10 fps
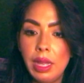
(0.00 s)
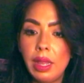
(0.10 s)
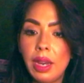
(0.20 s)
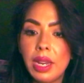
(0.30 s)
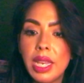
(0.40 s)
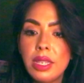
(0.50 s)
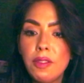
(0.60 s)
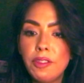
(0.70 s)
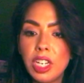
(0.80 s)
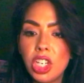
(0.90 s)
there is a
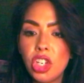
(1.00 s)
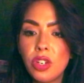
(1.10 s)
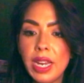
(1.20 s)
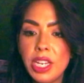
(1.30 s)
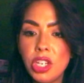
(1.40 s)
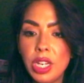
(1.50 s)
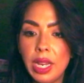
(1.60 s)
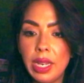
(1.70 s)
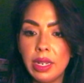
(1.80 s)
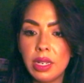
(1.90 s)

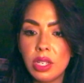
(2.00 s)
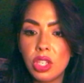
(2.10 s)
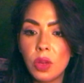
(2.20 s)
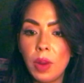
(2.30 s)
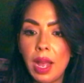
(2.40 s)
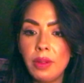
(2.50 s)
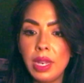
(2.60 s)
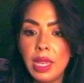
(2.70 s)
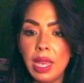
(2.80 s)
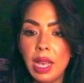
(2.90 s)
frustration
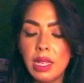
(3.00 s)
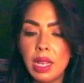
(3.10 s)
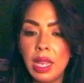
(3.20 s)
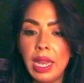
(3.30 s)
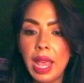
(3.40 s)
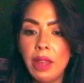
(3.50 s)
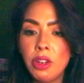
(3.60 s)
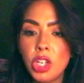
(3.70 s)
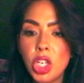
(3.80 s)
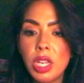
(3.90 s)
surrounding an
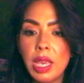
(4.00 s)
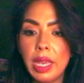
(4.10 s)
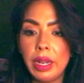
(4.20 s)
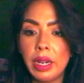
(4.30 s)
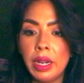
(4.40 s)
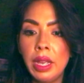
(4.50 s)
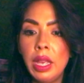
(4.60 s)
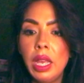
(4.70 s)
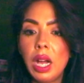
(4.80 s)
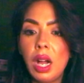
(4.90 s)
energy here
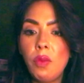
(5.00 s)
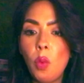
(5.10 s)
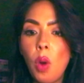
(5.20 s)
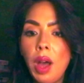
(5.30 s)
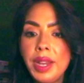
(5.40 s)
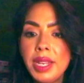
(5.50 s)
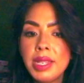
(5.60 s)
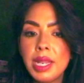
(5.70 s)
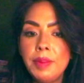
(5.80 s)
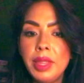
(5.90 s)
of wanting
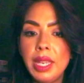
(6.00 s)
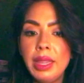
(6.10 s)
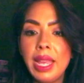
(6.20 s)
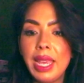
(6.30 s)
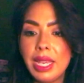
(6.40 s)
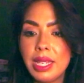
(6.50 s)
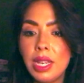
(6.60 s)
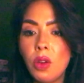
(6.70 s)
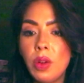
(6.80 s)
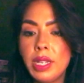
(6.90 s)
something that
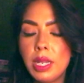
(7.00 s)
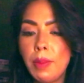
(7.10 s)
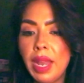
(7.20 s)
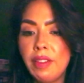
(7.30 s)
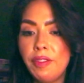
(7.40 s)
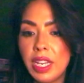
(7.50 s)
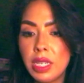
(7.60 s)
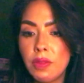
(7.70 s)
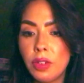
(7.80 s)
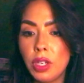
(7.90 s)
isn't going to
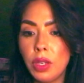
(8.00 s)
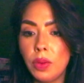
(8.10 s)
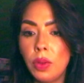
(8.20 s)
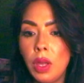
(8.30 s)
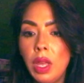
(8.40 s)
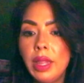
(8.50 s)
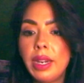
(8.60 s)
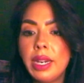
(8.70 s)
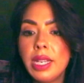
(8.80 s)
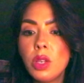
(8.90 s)
manifest for you.
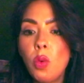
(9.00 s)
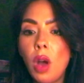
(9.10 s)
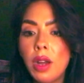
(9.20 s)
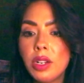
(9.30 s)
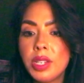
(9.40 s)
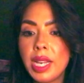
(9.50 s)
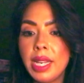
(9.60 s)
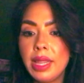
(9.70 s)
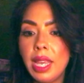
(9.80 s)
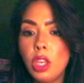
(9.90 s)
There is a water
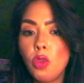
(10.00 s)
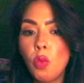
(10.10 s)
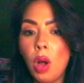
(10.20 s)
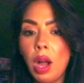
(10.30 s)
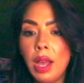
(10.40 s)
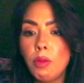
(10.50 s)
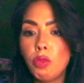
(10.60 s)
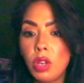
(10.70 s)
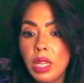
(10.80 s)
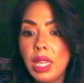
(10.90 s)
sign that you want
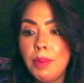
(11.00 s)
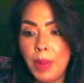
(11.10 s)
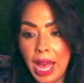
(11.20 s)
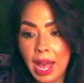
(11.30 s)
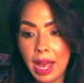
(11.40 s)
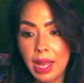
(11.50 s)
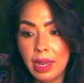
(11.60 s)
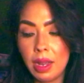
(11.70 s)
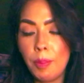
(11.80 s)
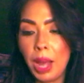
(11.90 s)
really bad
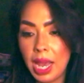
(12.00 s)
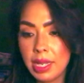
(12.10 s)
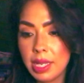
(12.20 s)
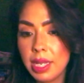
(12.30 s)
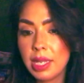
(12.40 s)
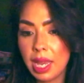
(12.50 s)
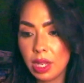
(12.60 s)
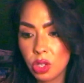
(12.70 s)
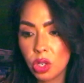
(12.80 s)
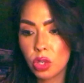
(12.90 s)
a Pisces,
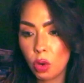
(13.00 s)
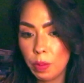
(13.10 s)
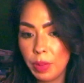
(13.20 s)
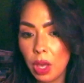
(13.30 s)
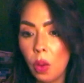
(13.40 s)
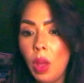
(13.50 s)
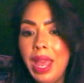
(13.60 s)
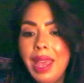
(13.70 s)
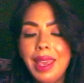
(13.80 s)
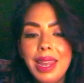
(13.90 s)
Cancer, Scorpio.
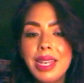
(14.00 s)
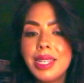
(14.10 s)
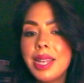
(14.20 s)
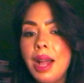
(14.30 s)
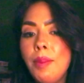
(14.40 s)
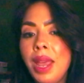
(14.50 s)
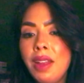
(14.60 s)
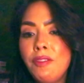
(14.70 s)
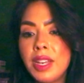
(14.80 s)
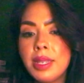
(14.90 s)
It is not
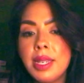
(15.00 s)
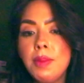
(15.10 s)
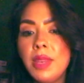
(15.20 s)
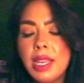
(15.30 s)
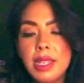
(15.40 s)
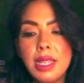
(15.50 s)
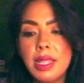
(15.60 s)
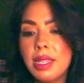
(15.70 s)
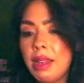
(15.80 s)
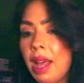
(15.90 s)
manifesting because
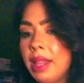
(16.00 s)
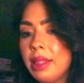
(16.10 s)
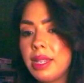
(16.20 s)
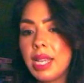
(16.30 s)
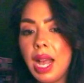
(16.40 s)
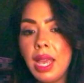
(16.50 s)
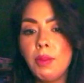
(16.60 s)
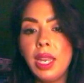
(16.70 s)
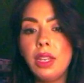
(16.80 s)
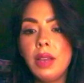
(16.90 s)
it's not the time,
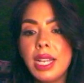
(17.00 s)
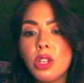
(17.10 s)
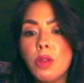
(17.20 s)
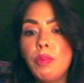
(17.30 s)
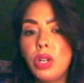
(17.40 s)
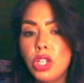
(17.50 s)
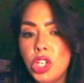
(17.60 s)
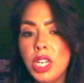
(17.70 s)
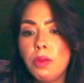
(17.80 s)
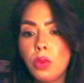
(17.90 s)
and you guys are
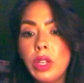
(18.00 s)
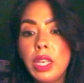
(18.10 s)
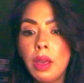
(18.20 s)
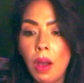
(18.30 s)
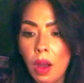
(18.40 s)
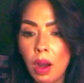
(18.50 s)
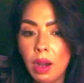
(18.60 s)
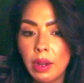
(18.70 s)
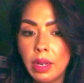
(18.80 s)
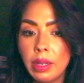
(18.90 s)
pushing really
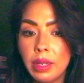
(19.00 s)
hard.